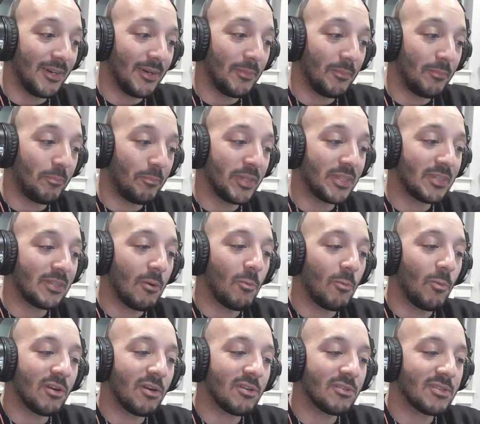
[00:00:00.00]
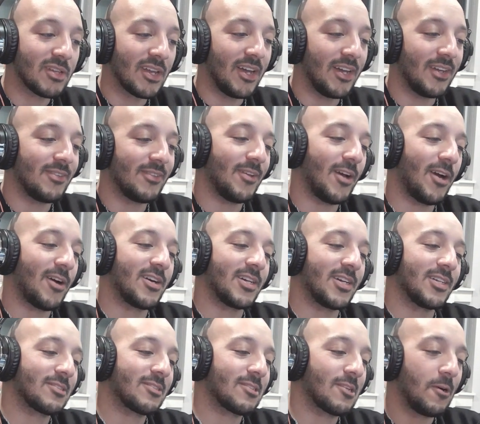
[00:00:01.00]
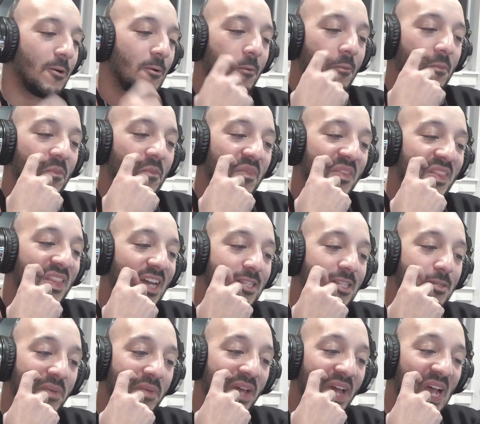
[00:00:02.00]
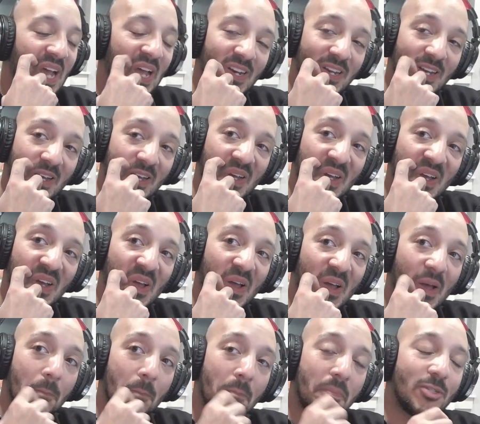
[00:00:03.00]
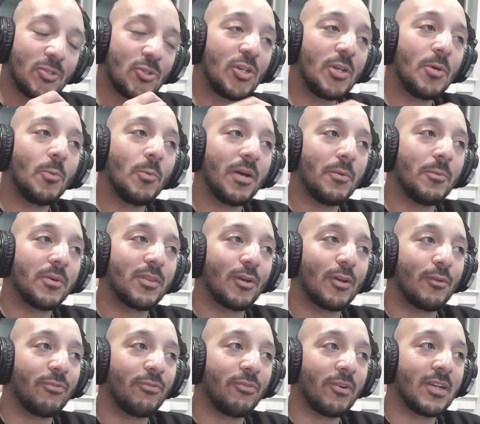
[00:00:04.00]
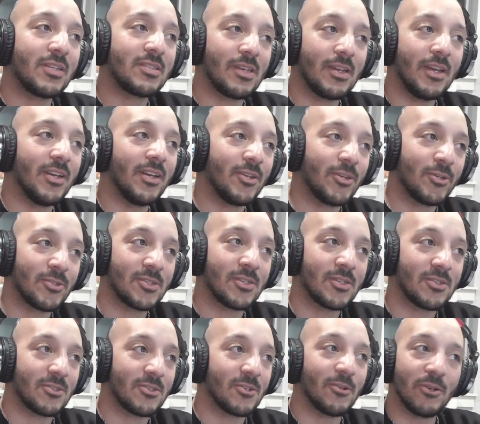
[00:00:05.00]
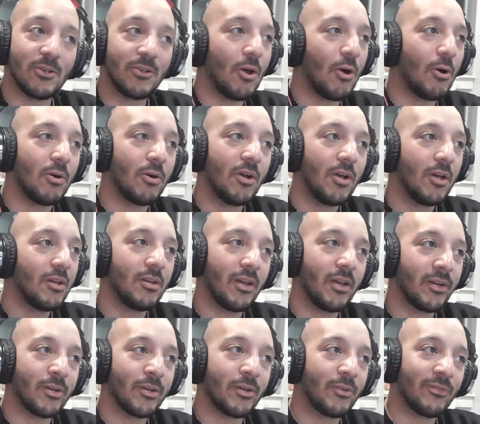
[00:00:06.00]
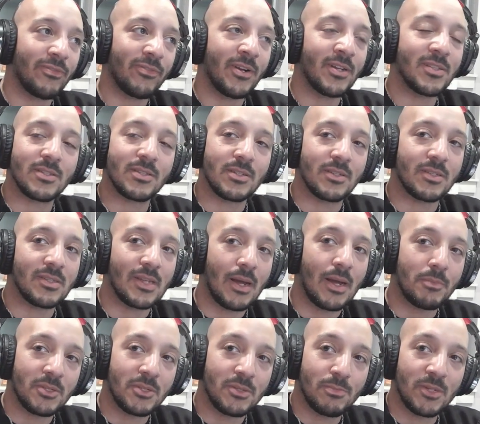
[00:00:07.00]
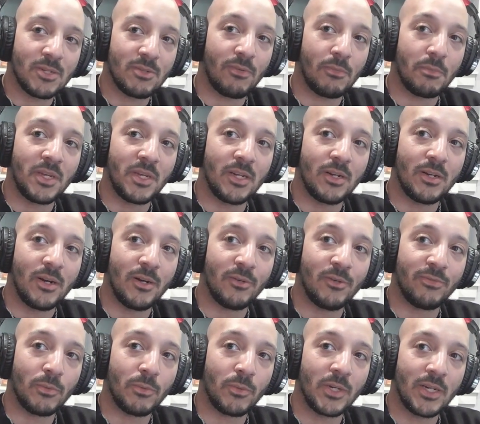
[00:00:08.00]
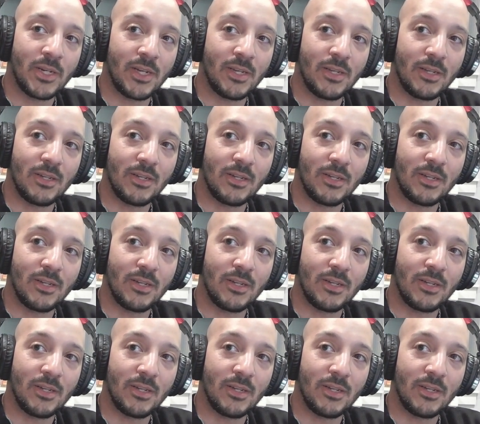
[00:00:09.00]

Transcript: But the worst, all right, so that's bad. But she went with her friends and her sister. No, none of her friends could stop this bitch from being a hoe for one night.